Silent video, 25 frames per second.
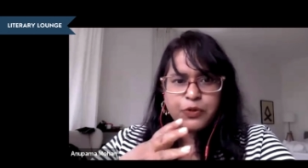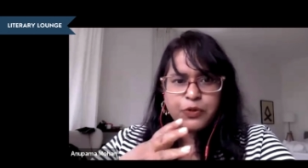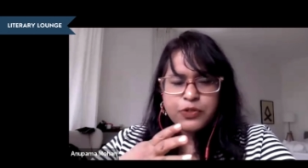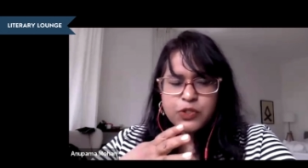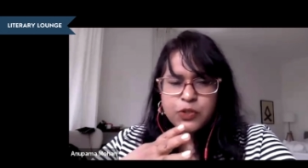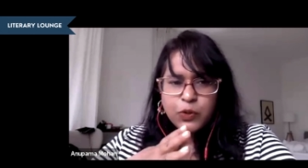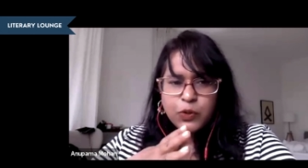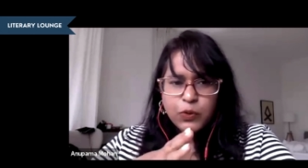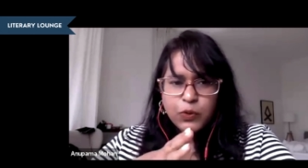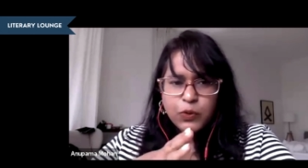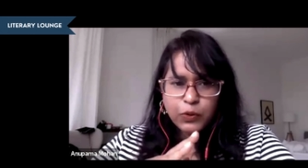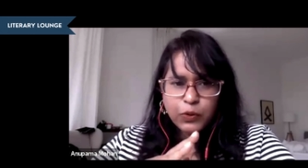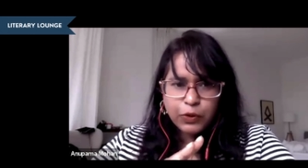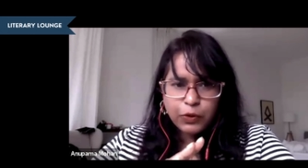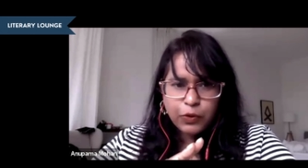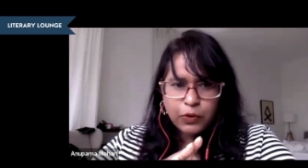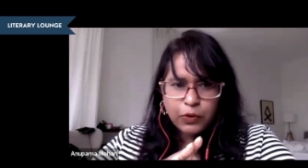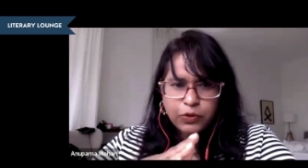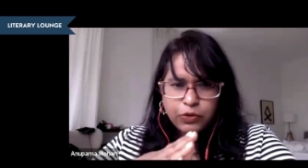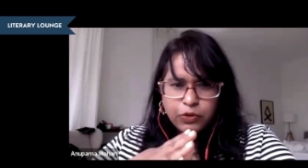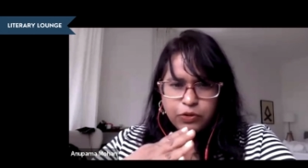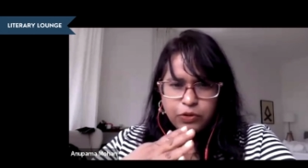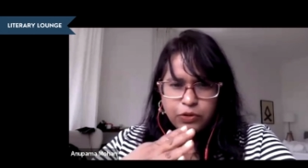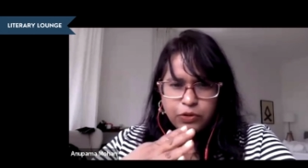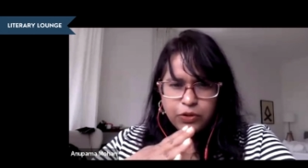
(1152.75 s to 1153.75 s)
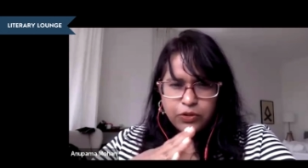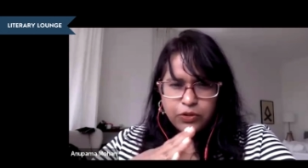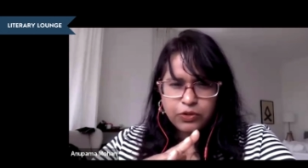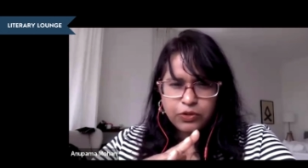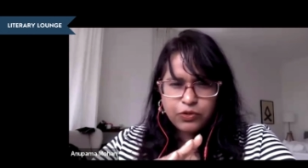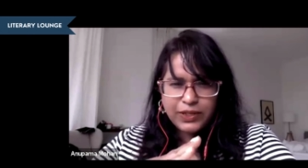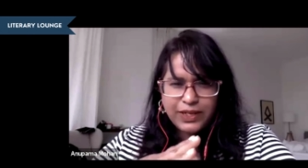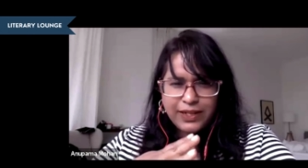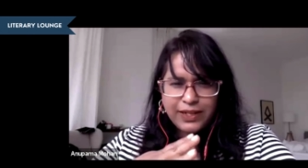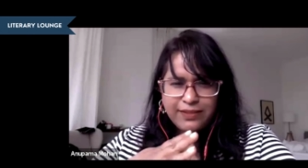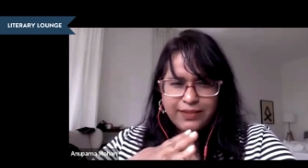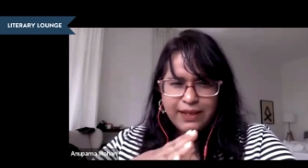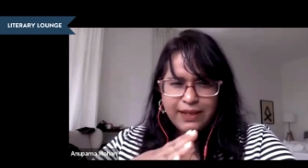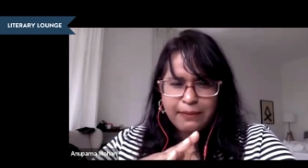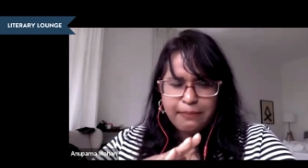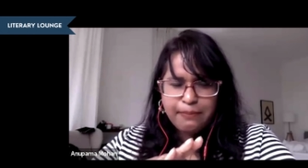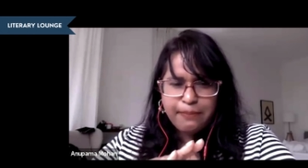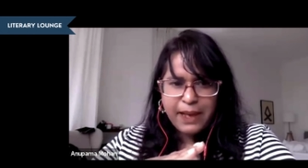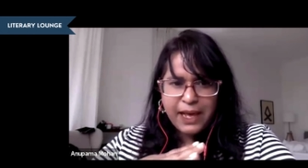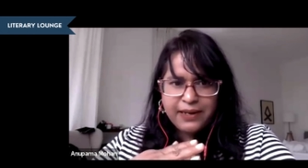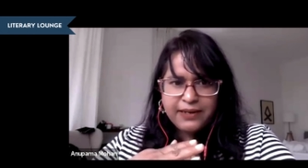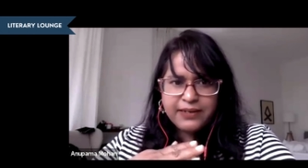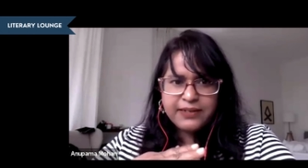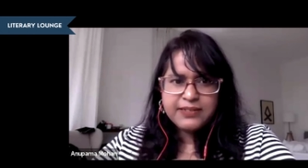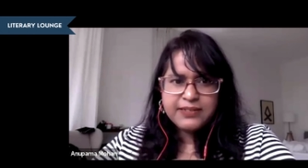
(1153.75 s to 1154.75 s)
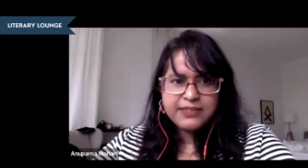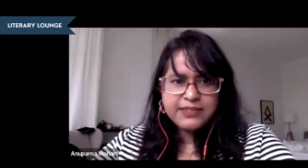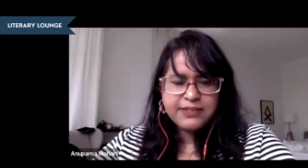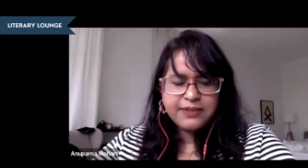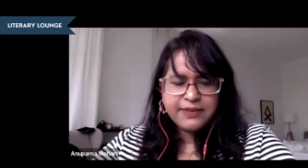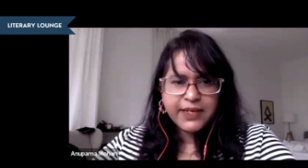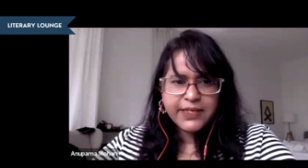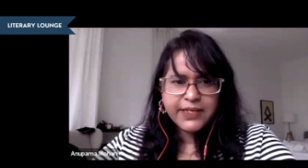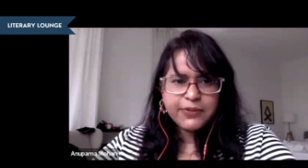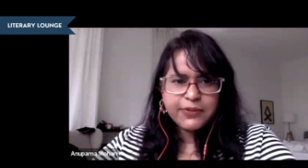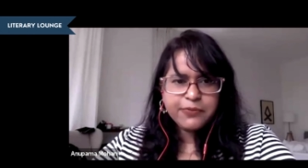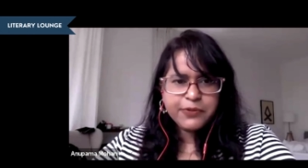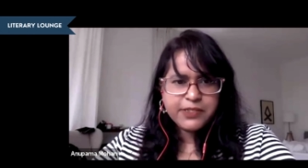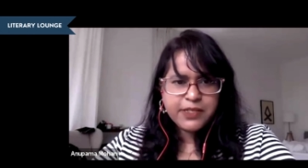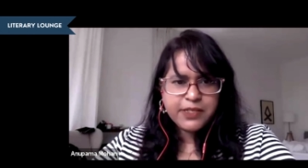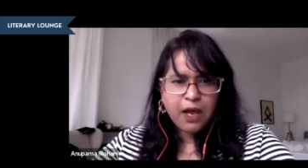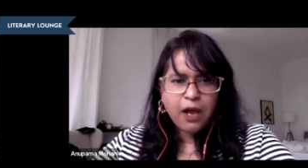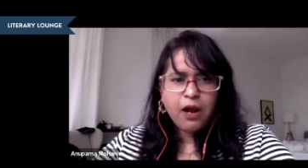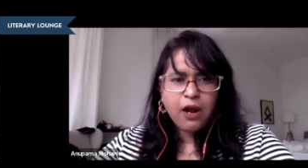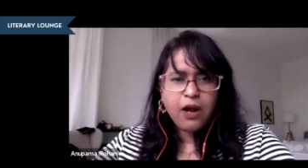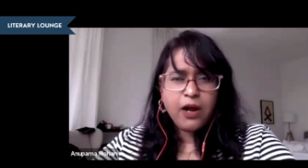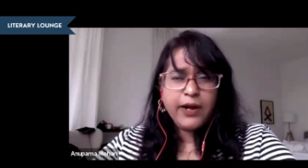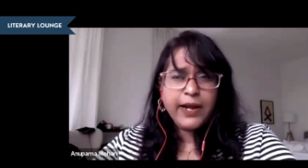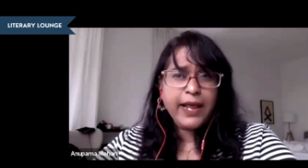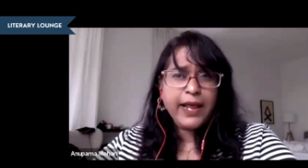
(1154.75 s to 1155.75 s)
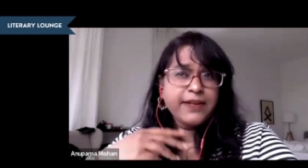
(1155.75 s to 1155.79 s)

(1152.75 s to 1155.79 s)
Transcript: So, you know, to, to get that balance right was hard.